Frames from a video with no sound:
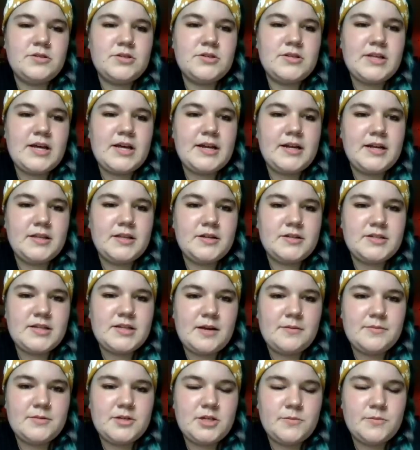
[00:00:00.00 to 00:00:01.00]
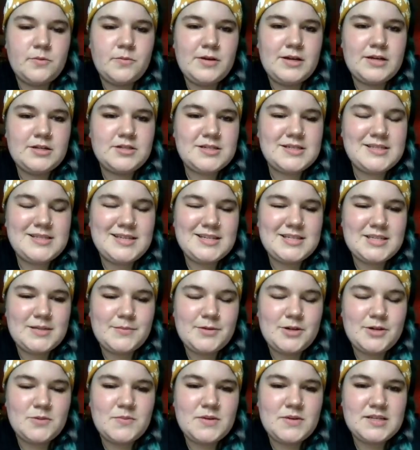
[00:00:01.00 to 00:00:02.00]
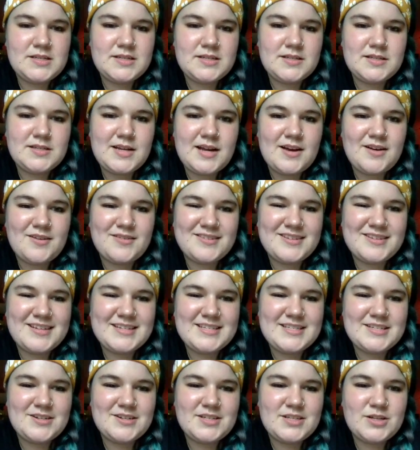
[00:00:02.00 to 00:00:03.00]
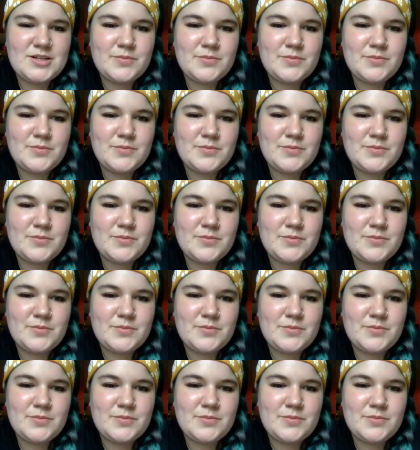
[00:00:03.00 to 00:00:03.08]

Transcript: do that another time too, but we can just see some of your pieces now because they're so.